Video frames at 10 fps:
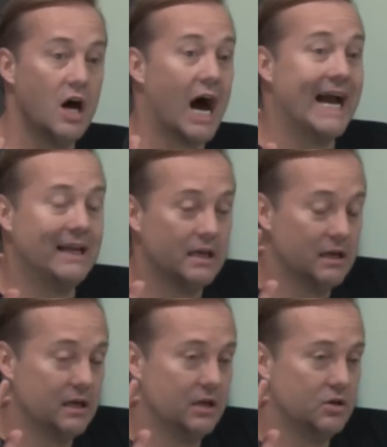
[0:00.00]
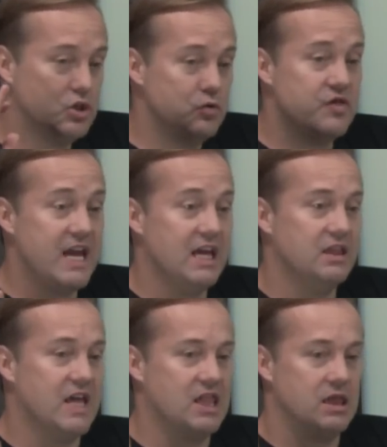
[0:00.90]
I do
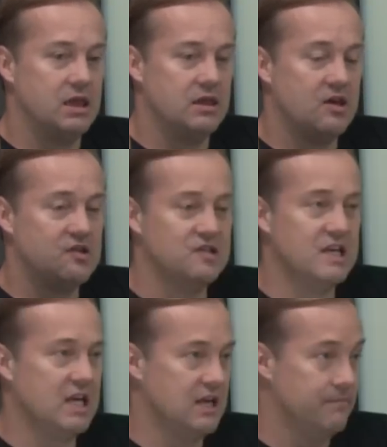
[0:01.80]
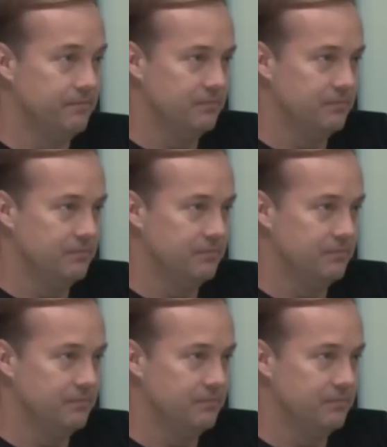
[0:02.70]
think that this city